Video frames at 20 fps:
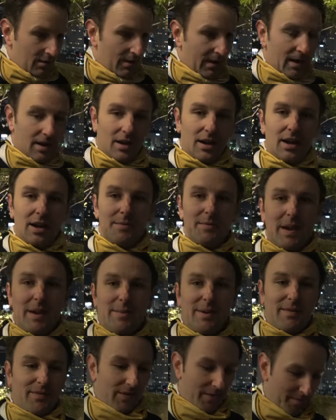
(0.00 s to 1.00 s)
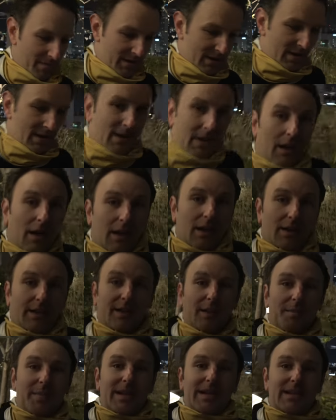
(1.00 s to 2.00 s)
well, maybe from a
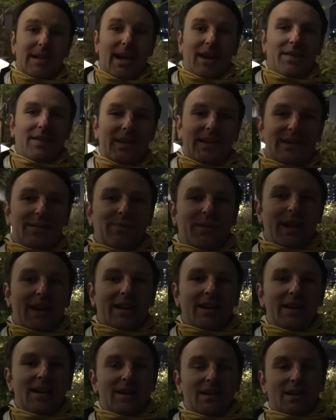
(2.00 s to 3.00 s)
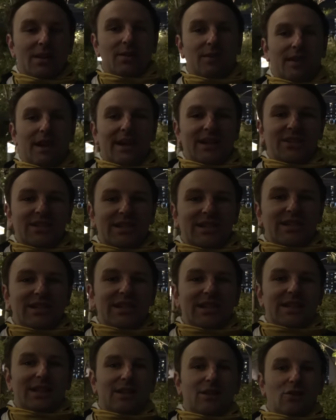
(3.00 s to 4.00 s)
little bit down this way, you can actually
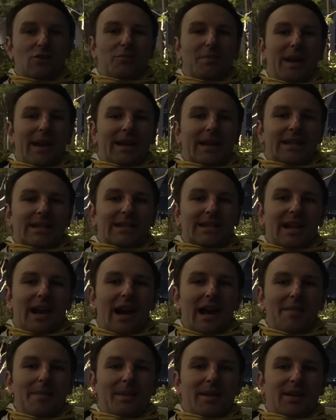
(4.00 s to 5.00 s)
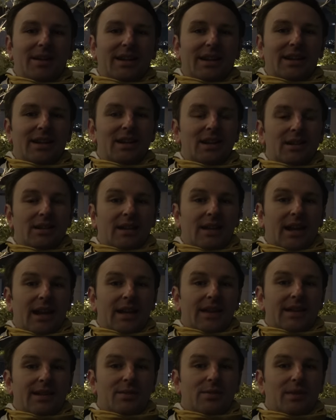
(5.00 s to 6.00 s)
see the Umeda Sky Building.
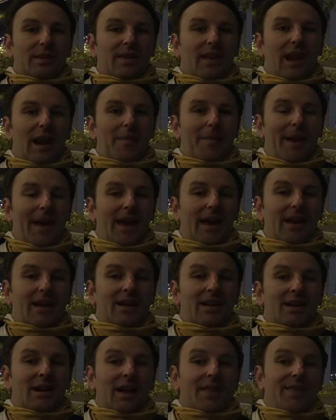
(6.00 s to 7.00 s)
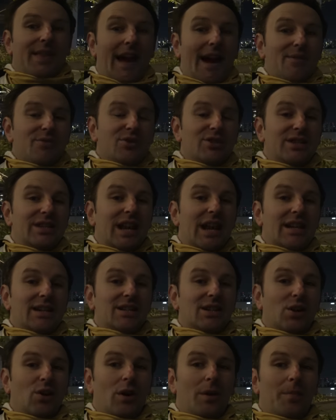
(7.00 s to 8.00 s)
That's the one that I paid 1,000 yen
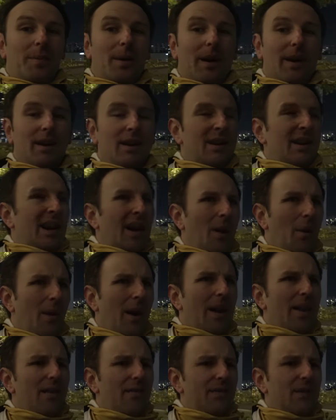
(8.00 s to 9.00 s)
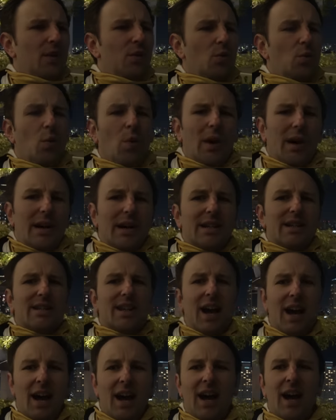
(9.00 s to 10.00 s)
to go up on. Well, the view was